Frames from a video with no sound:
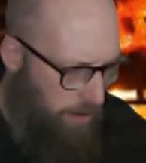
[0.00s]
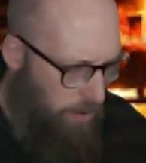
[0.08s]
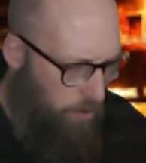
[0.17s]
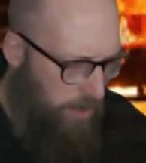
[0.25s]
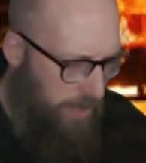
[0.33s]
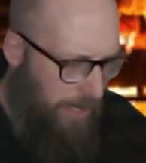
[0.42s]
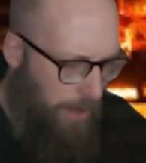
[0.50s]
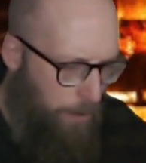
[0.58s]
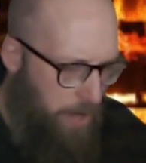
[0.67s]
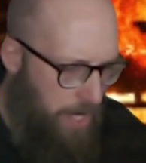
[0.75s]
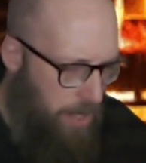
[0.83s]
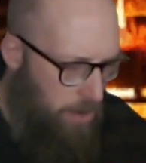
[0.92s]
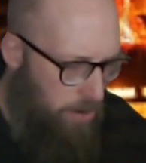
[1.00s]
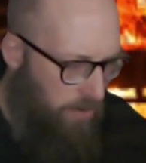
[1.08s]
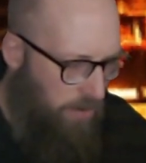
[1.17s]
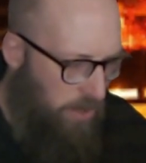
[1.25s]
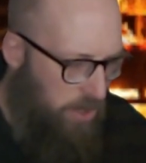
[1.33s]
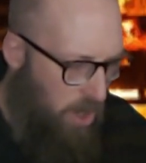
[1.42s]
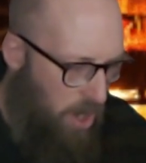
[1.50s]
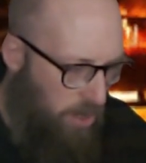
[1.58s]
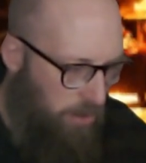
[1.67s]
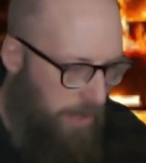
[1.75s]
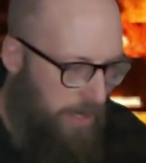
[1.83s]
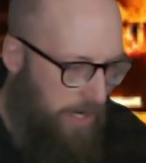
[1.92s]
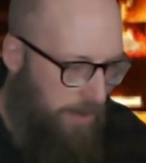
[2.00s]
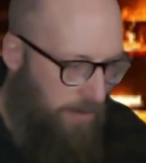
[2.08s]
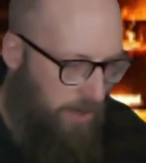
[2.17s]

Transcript: was an appeal for tolerance and